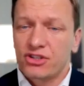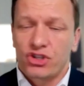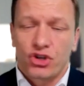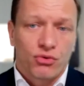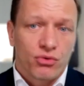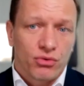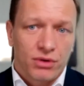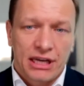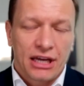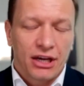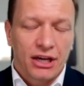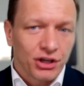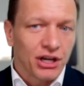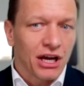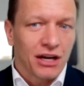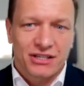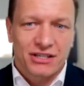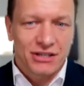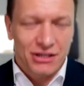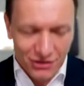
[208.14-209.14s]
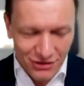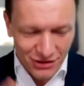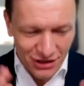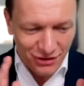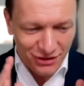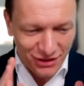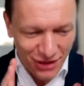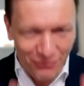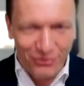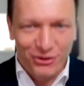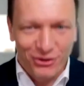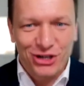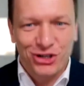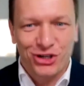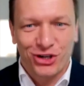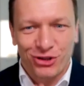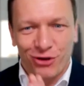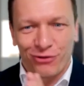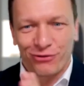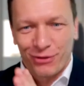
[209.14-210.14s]
So here, yes, the
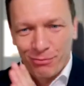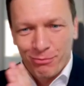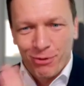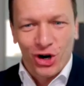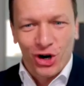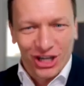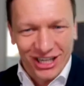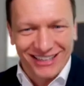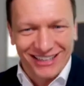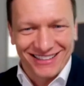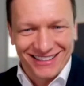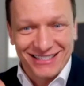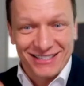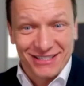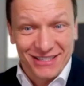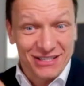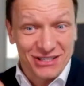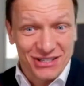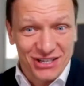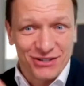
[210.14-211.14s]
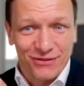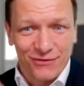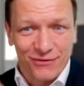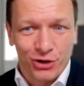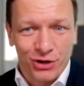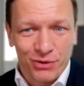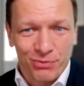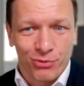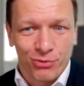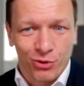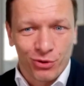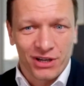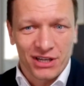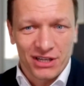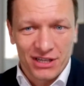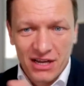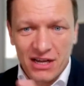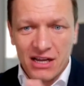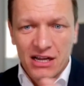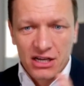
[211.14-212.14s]
definition of the market is very
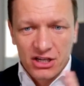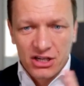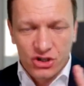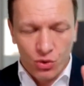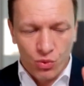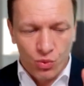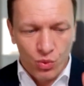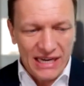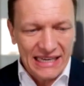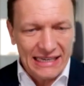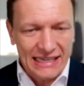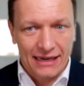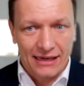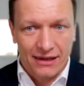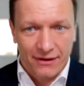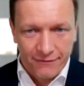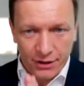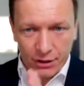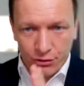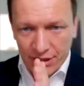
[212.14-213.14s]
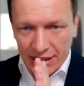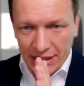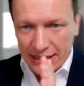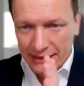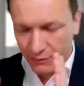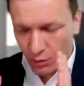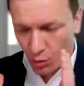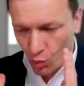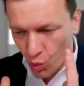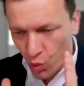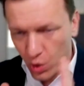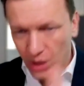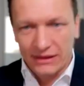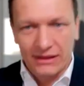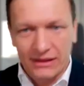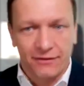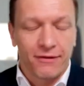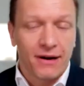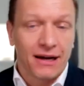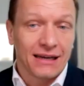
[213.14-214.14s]
important. So we take a very
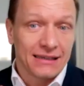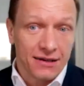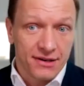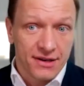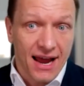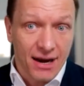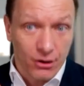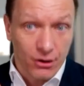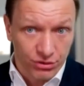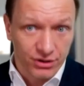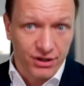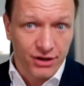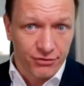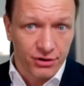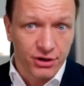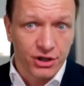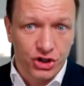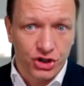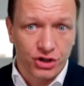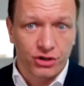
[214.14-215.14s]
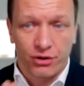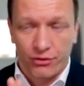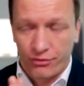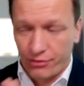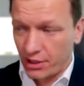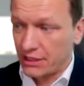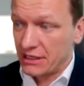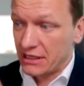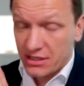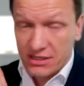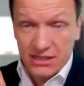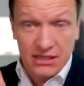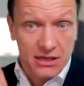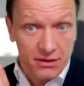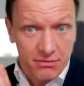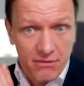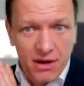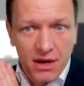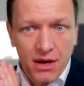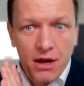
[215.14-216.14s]
well-defined and narrow definition of it as
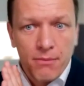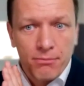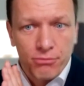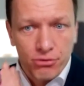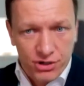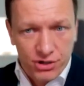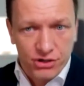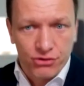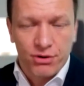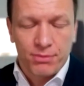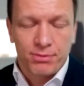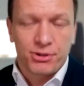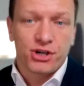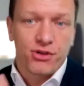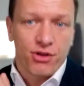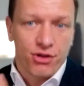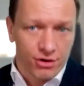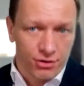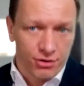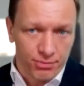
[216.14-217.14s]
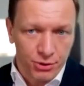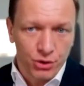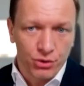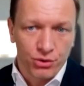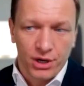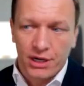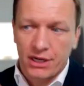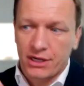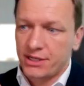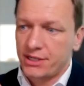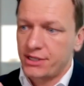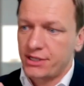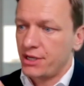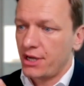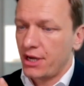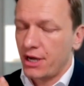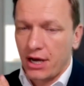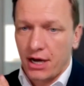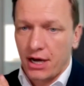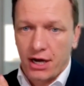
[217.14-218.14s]
prescription therapeutics
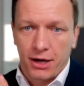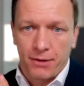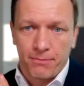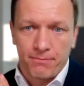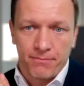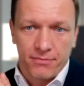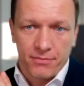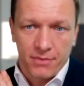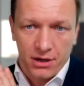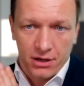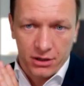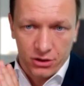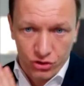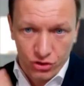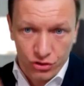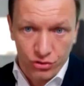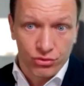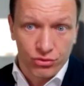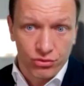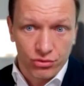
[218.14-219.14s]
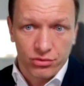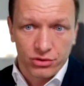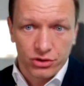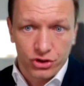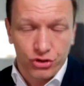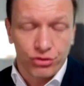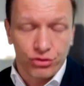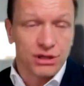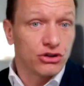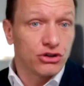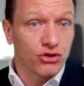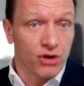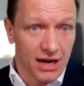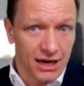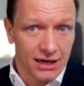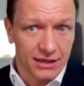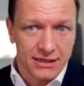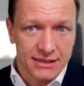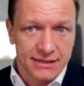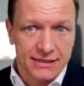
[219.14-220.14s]
to treat dry
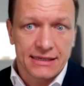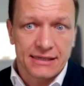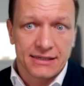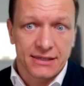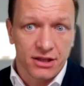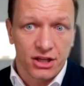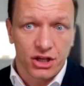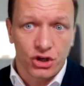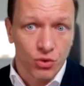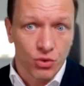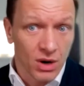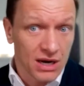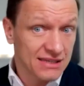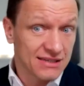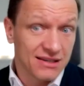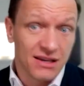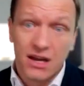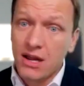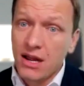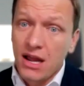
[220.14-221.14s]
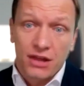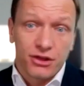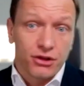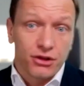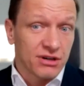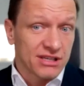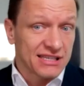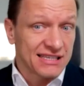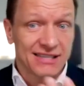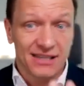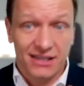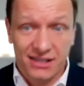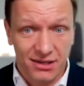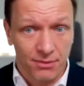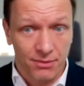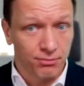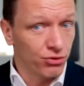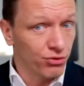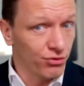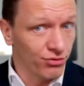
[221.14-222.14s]
eye disease in the US. And there are 6
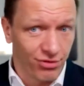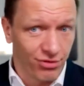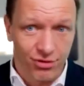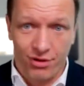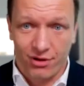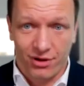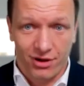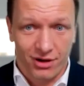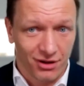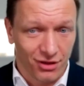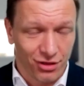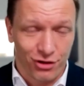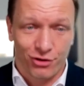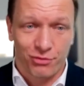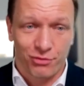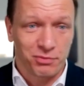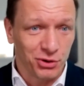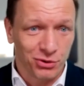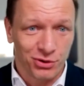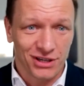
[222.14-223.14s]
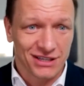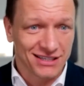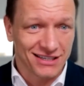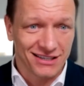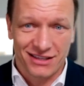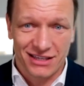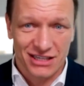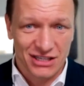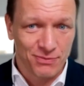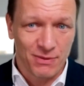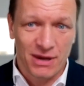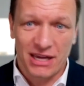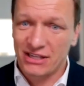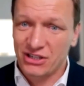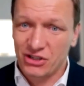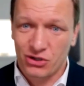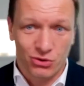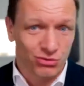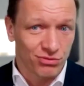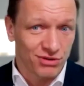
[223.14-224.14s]
approved therapeutics in this
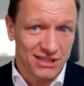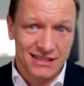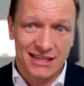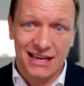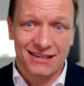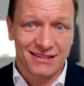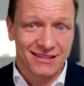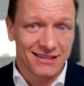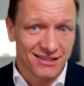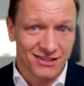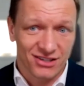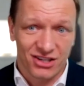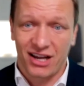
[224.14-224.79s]
space. So Restasis,